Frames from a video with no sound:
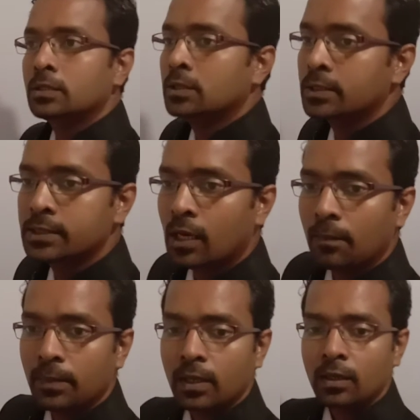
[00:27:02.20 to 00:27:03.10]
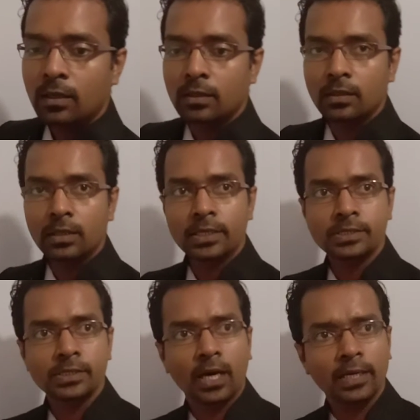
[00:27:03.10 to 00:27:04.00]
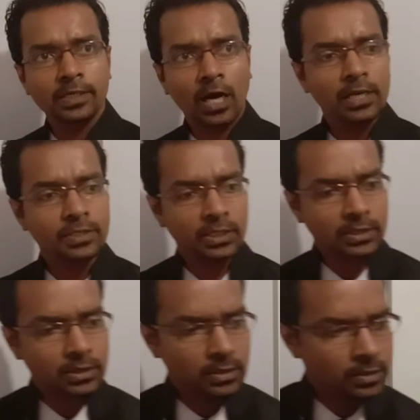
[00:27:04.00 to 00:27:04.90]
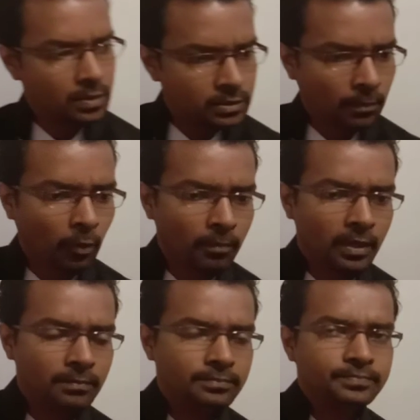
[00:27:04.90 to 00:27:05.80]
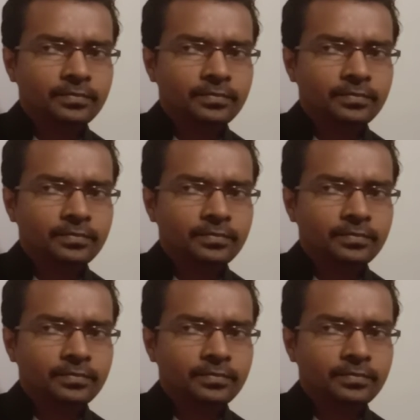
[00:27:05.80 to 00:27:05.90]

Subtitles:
Example, I'll tell the problem.